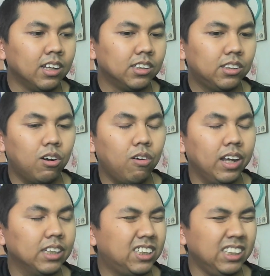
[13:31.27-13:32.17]
So
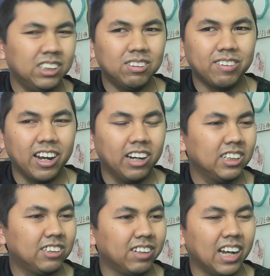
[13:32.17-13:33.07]
it's in terms of
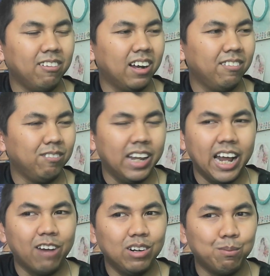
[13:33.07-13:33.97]
characters that
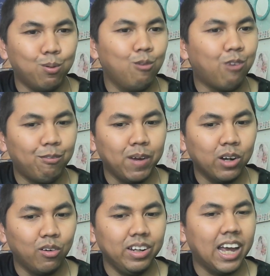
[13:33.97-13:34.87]
I want to pull for
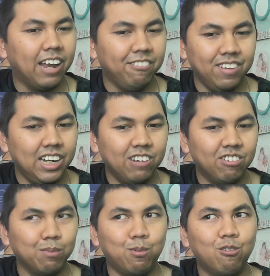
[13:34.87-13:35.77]
Penacony, I really
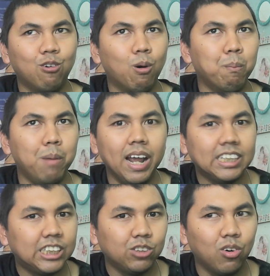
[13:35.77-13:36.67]
want to pull for
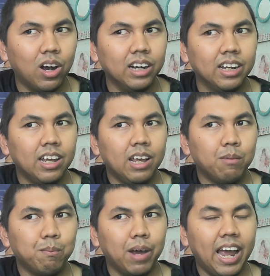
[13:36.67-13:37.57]
Black Swan,
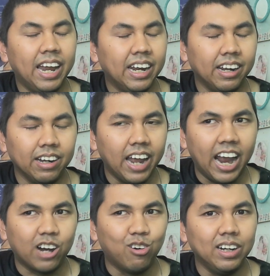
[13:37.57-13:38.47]
and
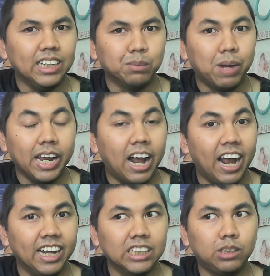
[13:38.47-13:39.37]
Acheron is my
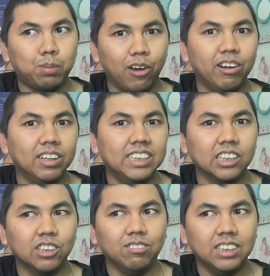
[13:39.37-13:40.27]
highest priority
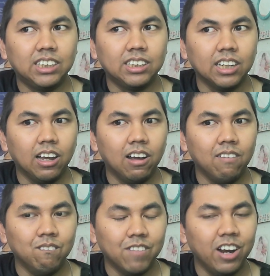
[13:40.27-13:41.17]
as of this
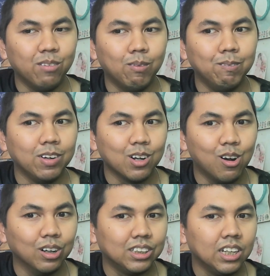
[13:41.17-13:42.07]
very moment,
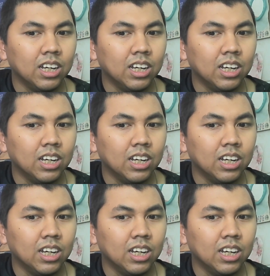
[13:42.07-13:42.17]
because